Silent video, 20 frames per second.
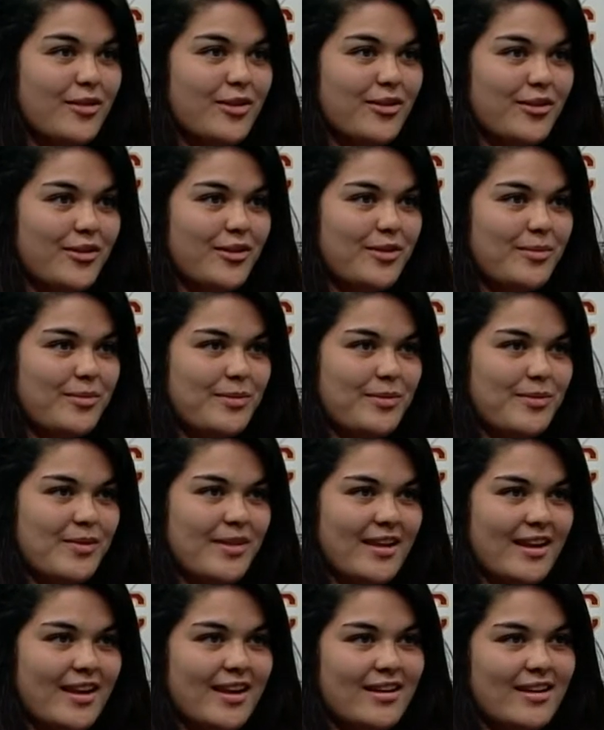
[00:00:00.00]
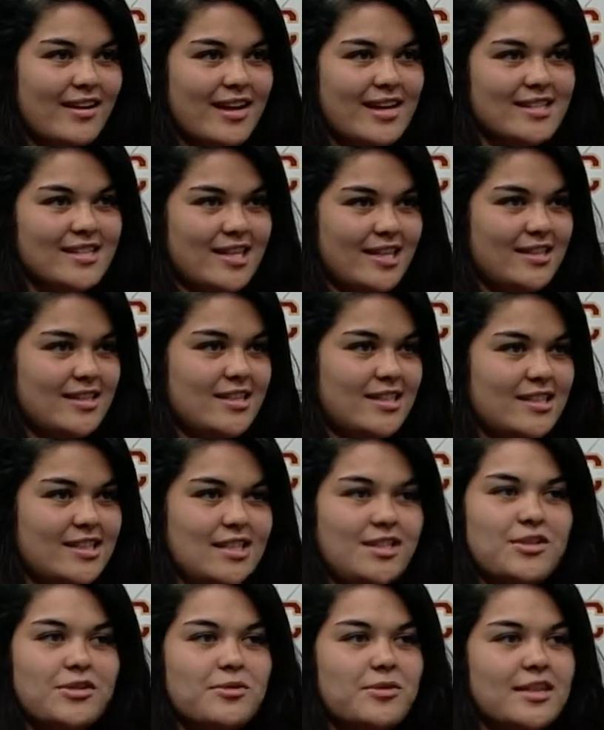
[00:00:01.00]
group that has
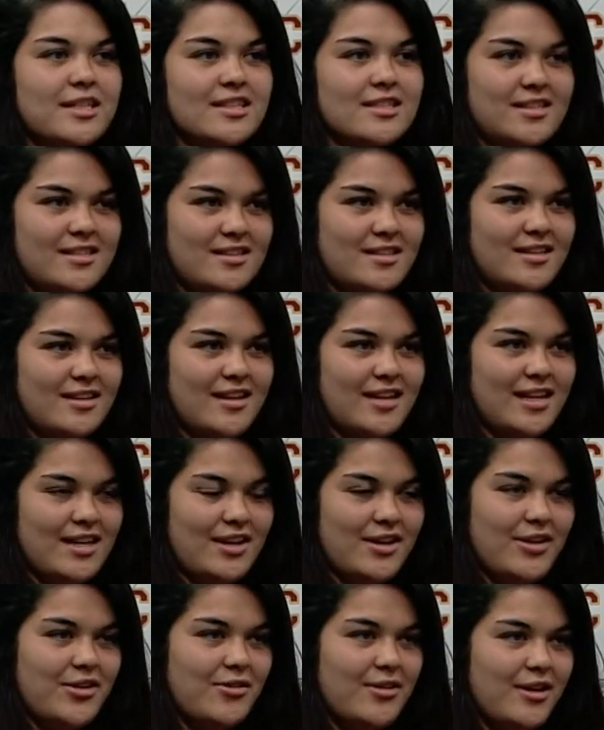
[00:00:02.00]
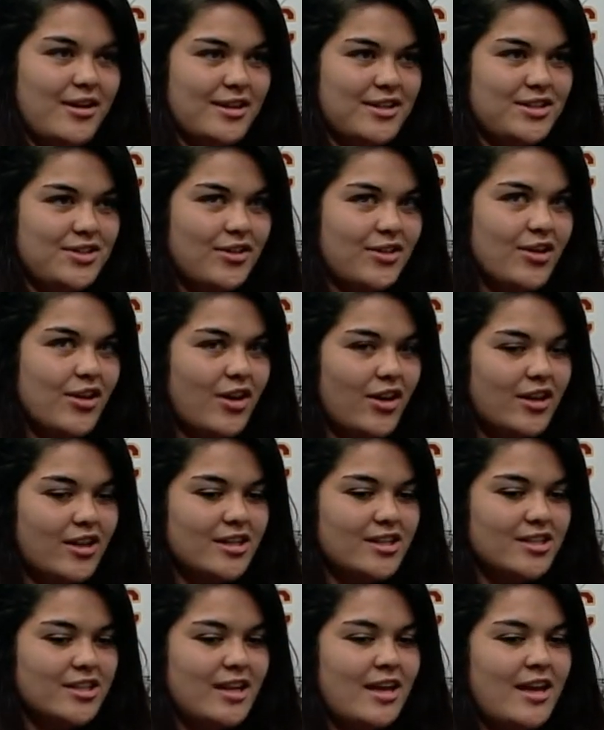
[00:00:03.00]
62 wins in a career at a junior
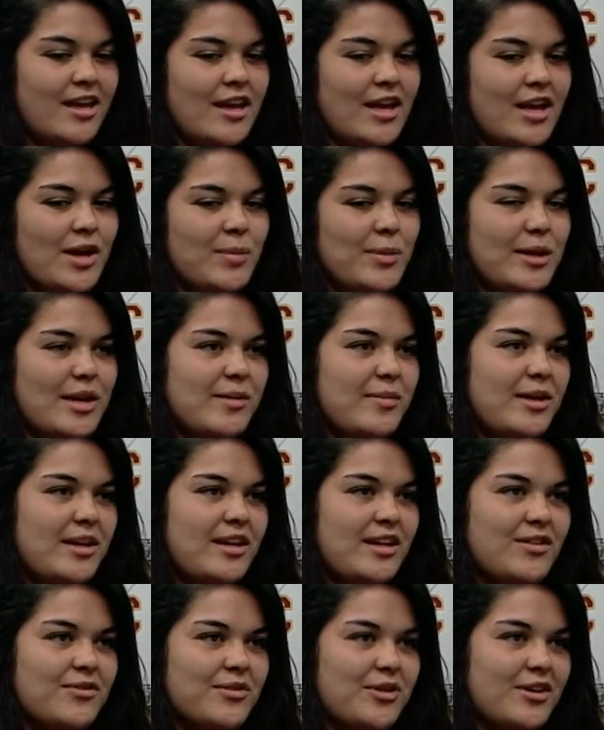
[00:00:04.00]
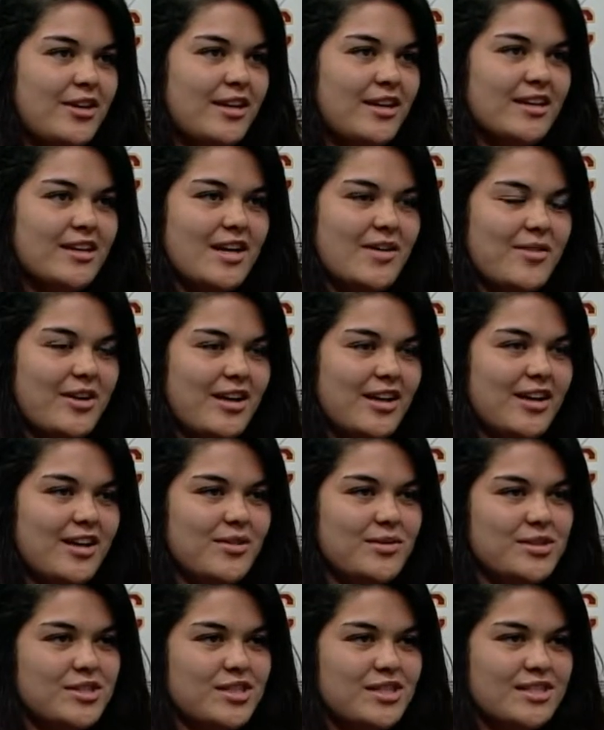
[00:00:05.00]
college. But really coming here
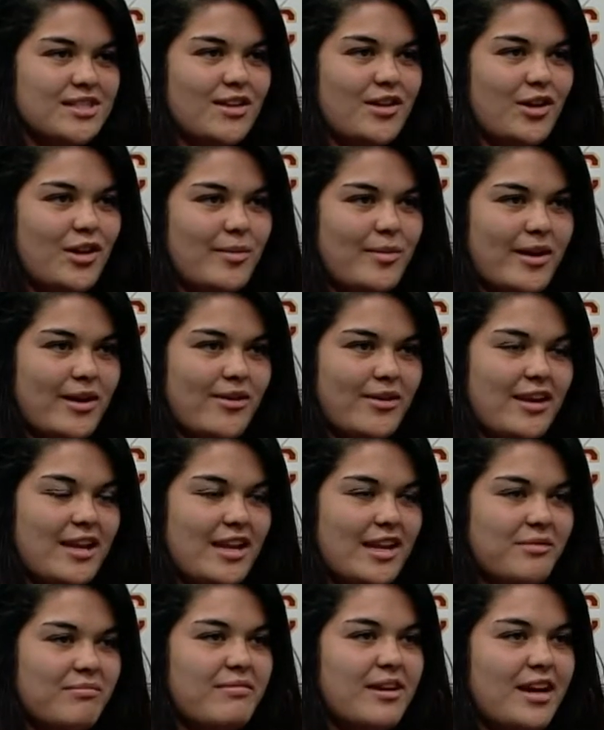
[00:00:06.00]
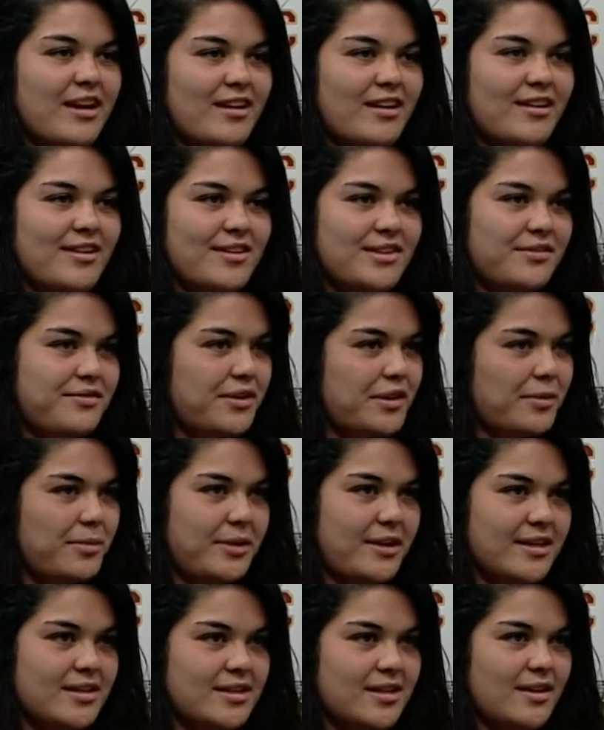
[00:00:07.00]
was just all about getting better and
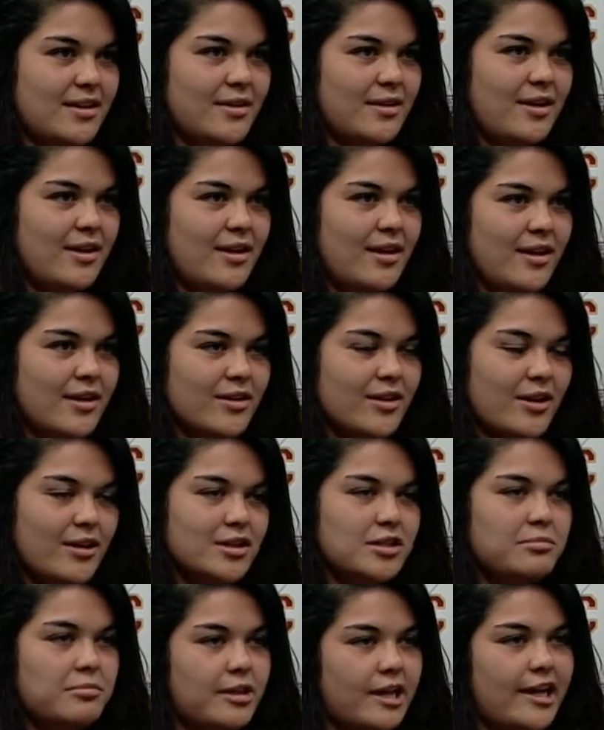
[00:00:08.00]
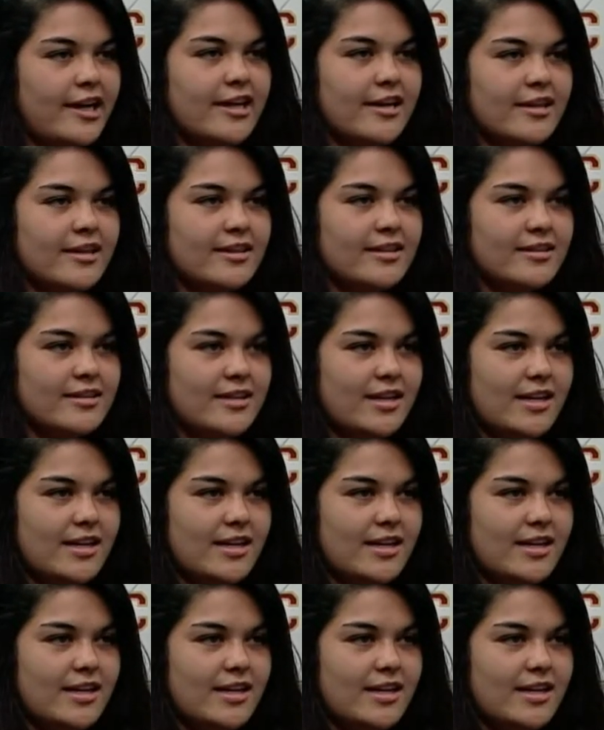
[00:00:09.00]
developing as a college player and